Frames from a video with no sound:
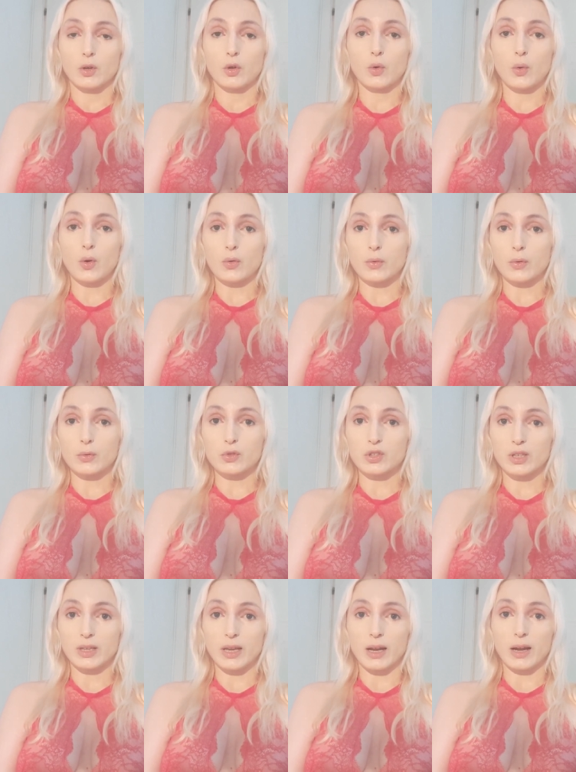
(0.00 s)
gurus
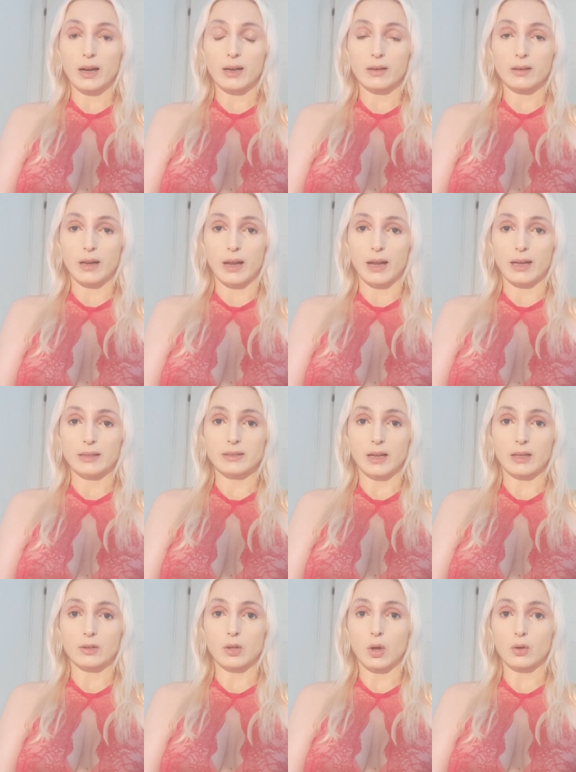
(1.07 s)
here and
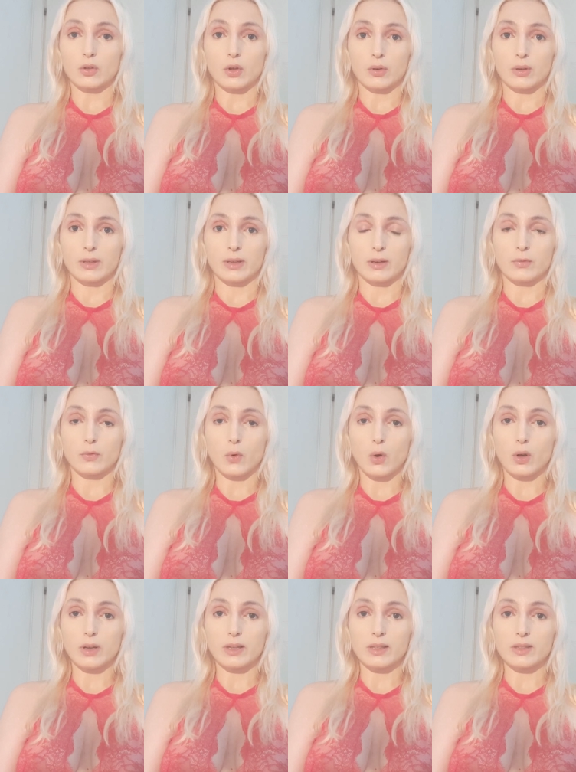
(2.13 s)
unlock your inner
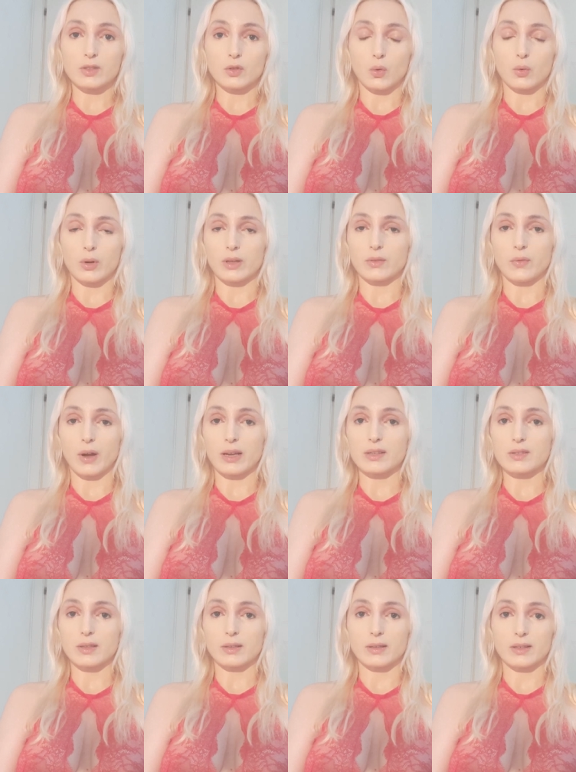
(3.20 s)
voice or
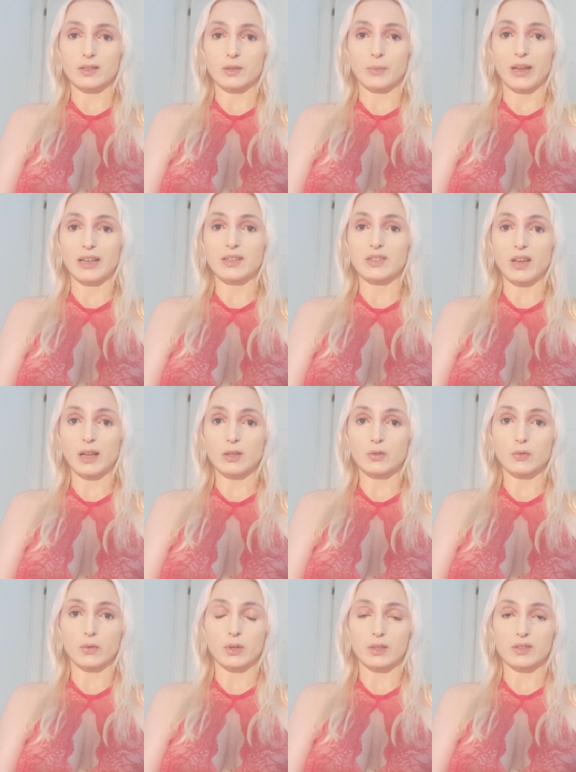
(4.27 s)
advice that doesn't make sense.
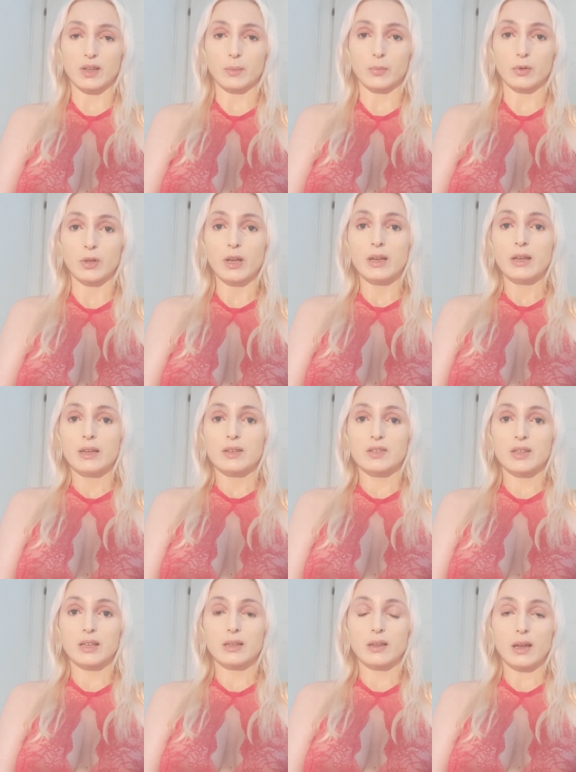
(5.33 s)
For example,
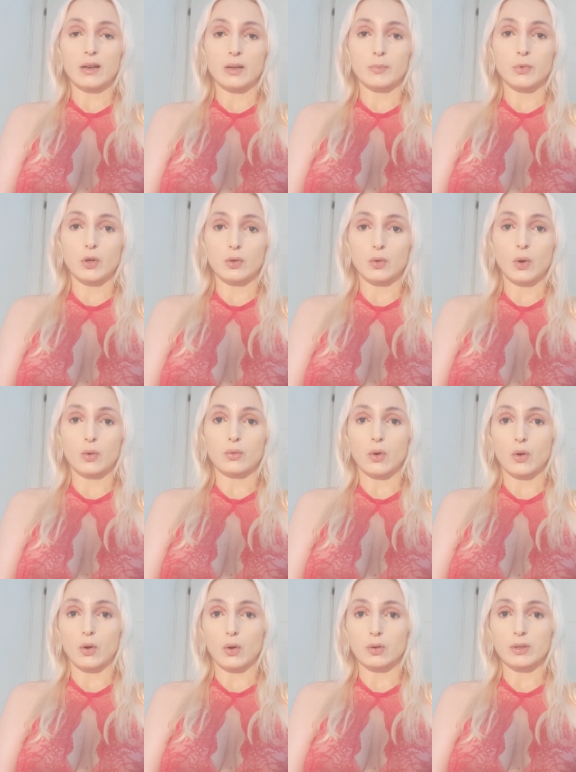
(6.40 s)
seek therapy or go
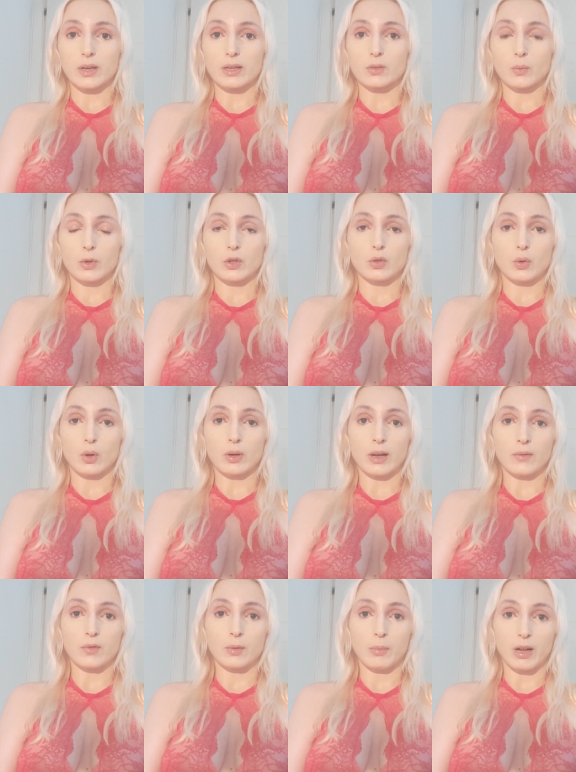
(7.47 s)
no contact when you don't
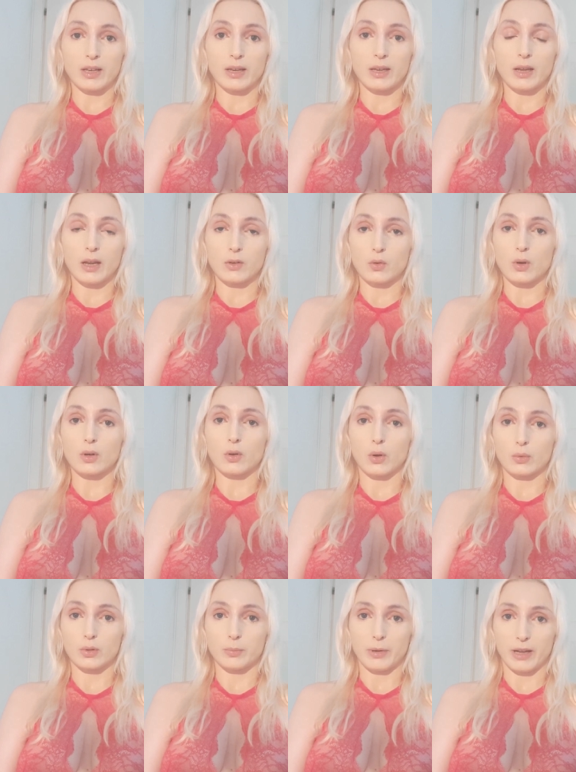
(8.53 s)
have the money and you are
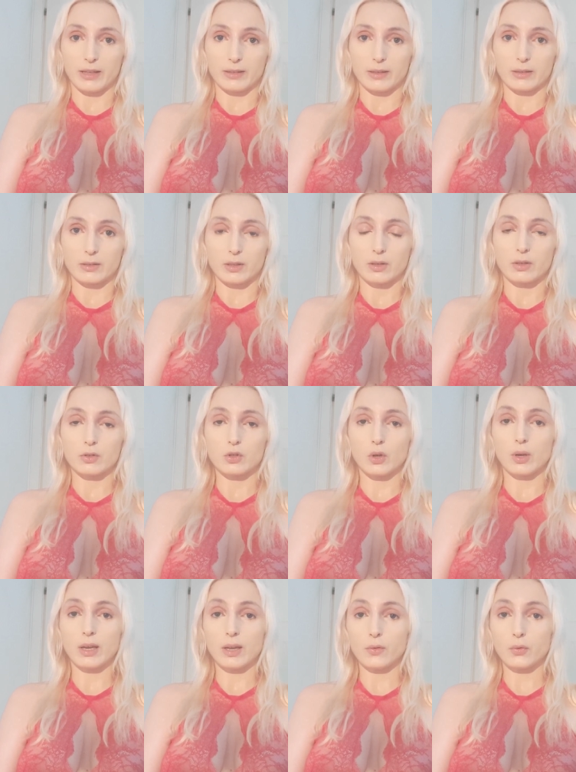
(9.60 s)
codependent.
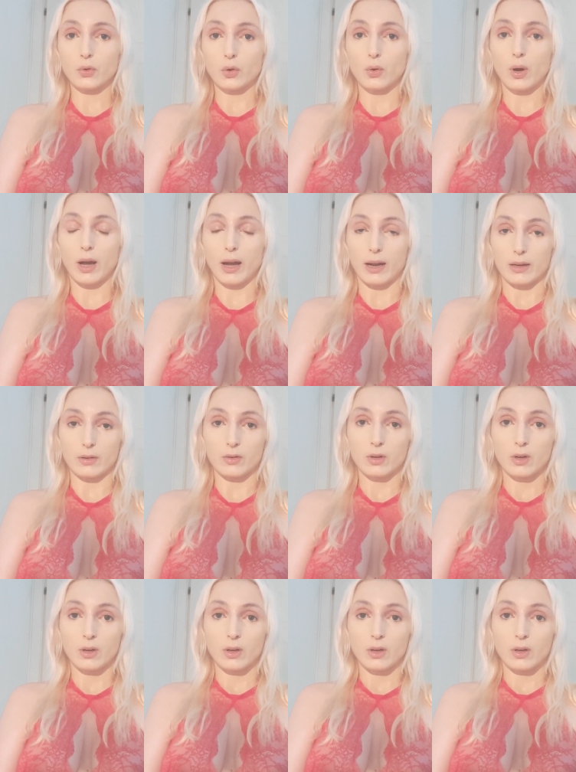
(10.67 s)
So if you are